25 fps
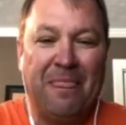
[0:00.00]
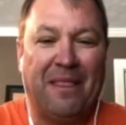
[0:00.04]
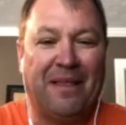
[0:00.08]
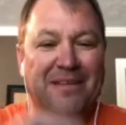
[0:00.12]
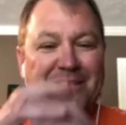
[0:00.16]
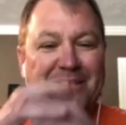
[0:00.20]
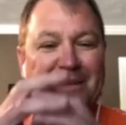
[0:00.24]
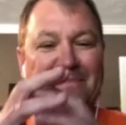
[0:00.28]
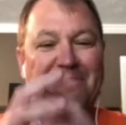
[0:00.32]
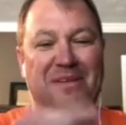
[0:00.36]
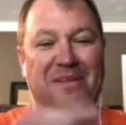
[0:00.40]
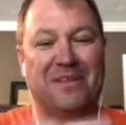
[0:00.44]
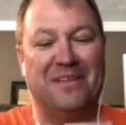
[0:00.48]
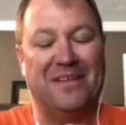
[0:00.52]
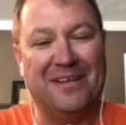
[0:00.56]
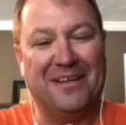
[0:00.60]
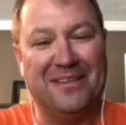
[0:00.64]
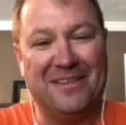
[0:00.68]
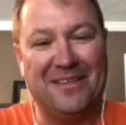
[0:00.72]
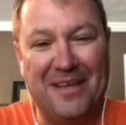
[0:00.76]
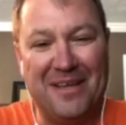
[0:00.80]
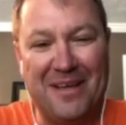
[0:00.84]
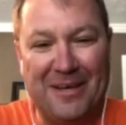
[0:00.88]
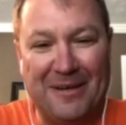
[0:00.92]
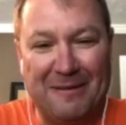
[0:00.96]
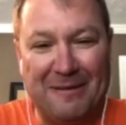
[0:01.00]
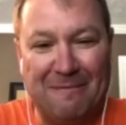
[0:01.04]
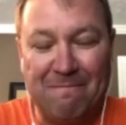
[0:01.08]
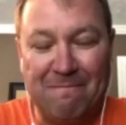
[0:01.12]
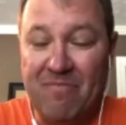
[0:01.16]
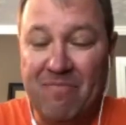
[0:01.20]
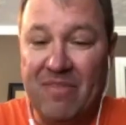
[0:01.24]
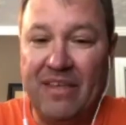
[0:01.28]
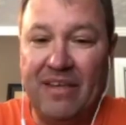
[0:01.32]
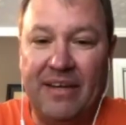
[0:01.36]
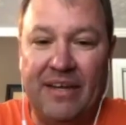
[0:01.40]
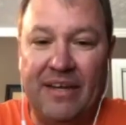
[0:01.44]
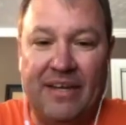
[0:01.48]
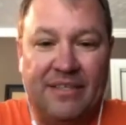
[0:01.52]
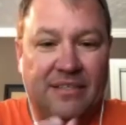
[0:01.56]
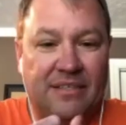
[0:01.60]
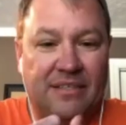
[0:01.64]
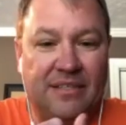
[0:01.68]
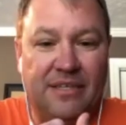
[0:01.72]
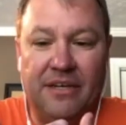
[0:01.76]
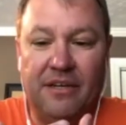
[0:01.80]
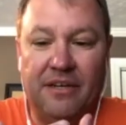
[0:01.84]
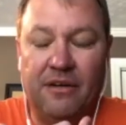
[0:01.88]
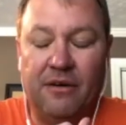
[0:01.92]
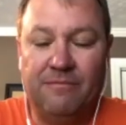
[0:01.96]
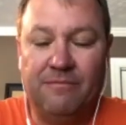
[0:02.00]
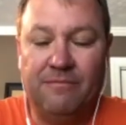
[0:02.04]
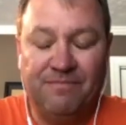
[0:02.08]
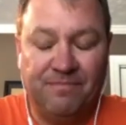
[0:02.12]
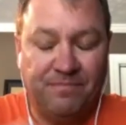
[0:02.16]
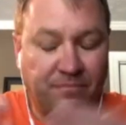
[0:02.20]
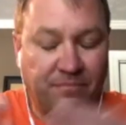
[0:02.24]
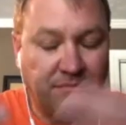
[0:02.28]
something like that and, nice, and I, you know